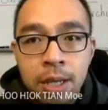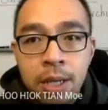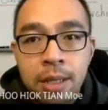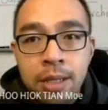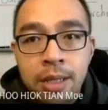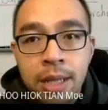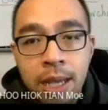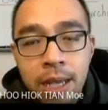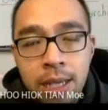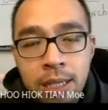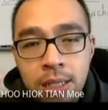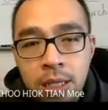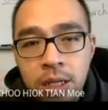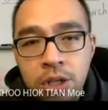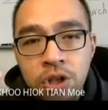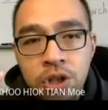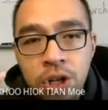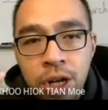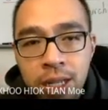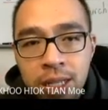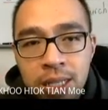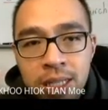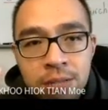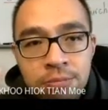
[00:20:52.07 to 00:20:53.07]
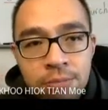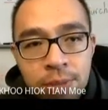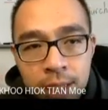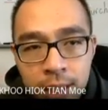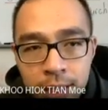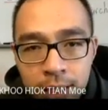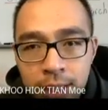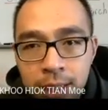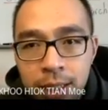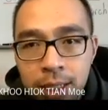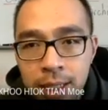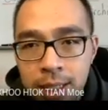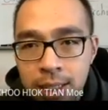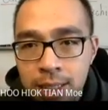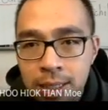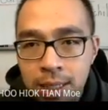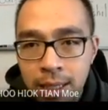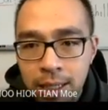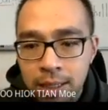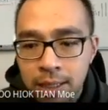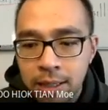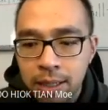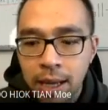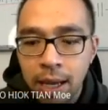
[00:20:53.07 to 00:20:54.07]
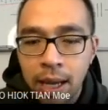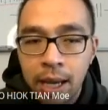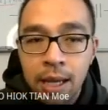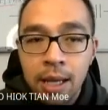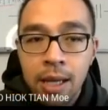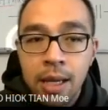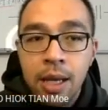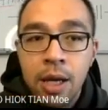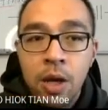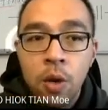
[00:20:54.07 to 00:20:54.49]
There is a transmitter inside there